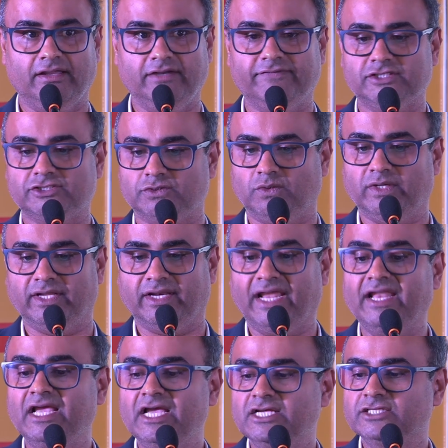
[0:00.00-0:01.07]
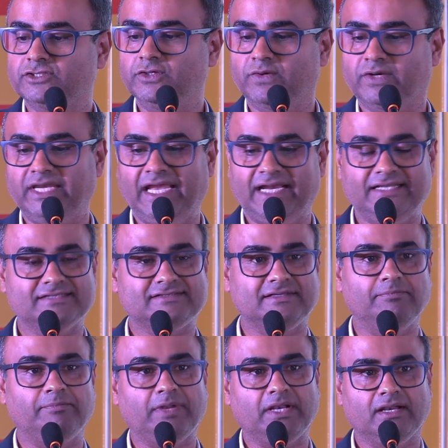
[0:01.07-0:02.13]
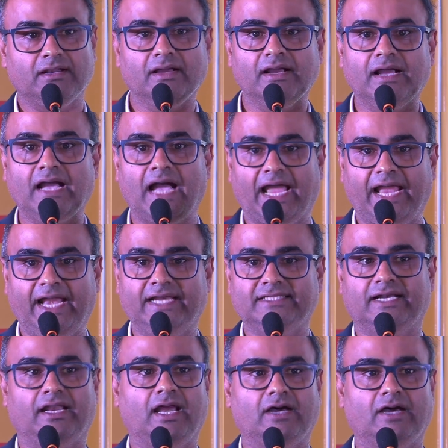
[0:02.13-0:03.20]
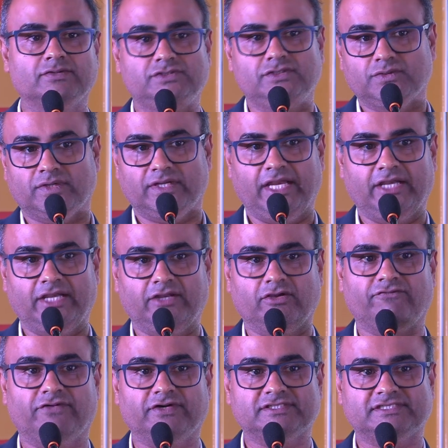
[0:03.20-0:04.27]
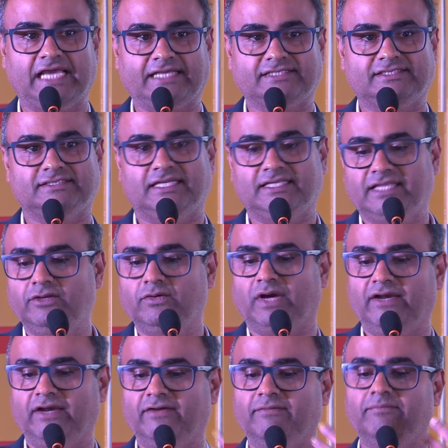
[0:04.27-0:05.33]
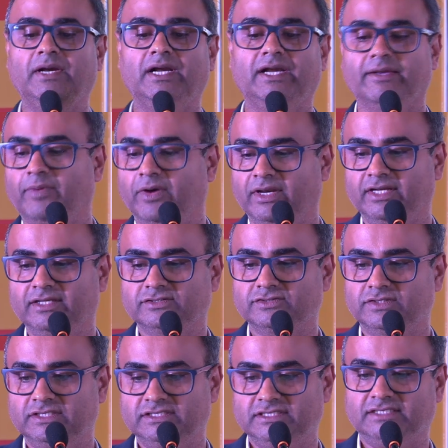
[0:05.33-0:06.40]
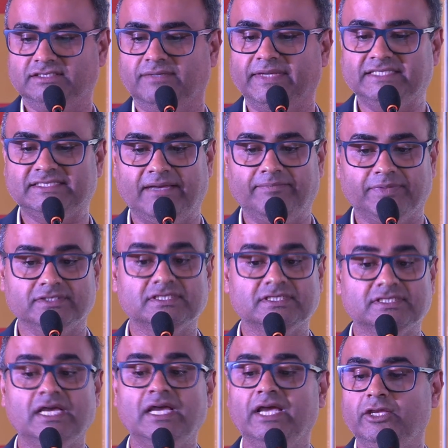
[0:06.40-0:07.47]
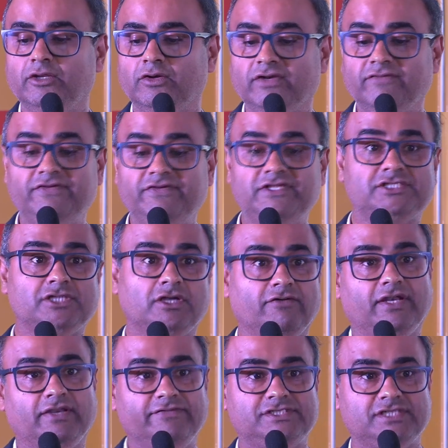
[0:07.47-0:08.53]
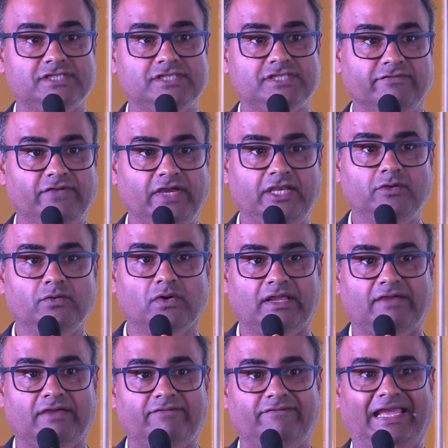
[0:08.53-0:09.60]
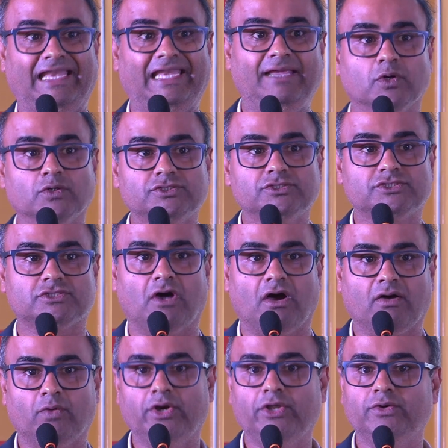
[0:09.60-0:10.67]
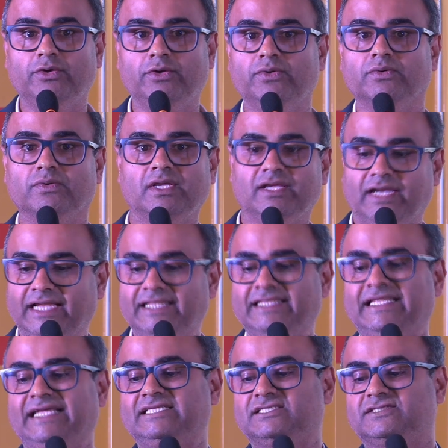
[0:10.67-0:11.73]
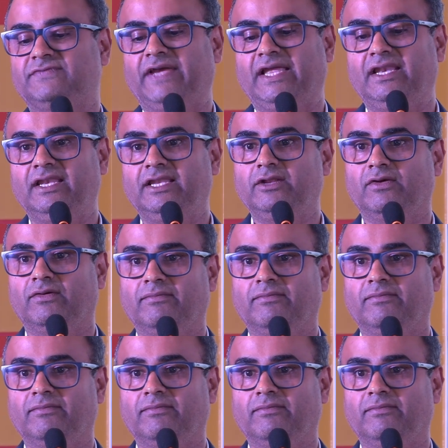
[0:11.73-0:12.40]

reverse shoulder, right? So you create this simple guide that allows you to create your first axis, and then you kind of build upon it. So these are some examples. Revision of a revision, where you don't have any bone stock, what do you do, right? That's when,